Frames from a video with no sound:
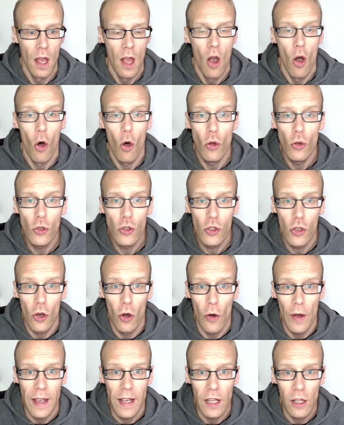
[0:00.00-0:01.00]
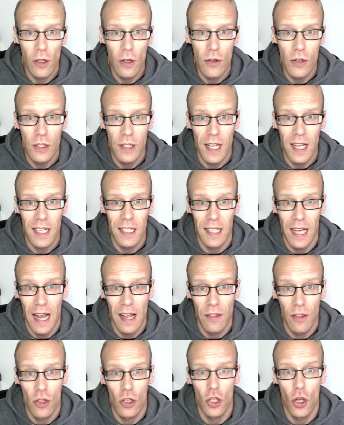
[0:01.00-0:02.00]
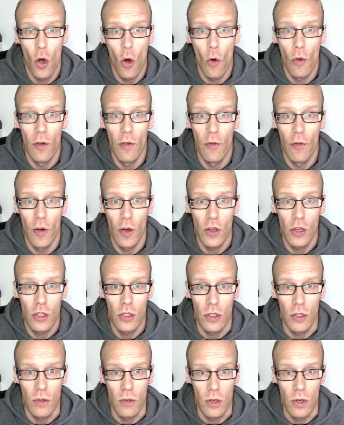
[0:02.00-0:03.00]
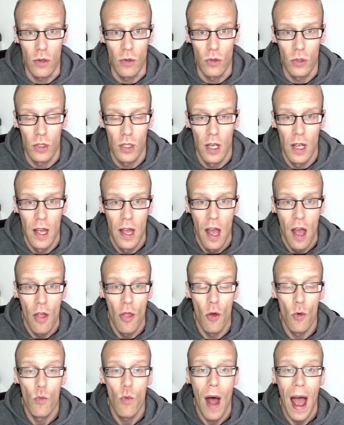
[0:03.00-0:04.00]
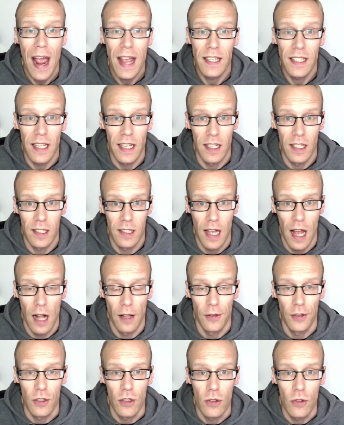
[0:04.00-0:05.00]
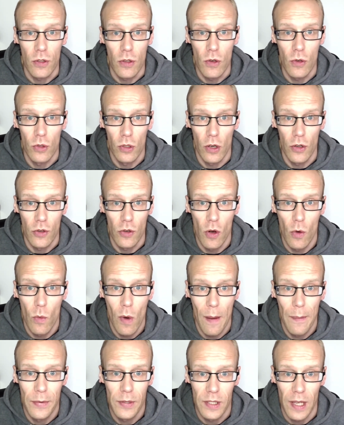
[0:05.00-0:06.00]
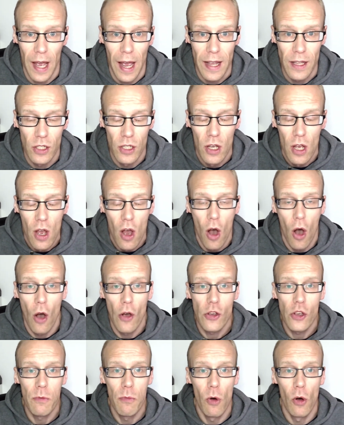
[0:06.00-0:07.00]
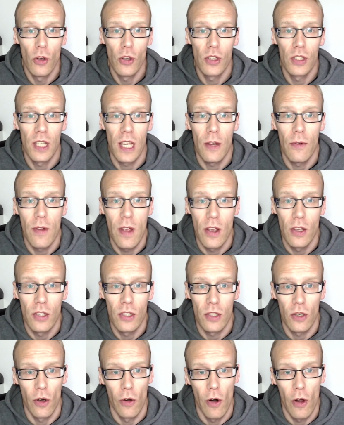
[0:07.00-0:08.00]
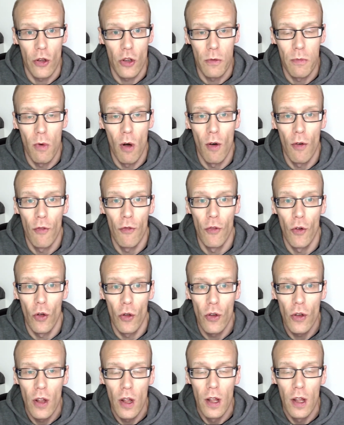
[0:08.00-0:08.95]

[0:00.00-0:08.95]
Also includes things like the tone of voice you use, the writing style that you use on your website. Are you more serious or are you more fun?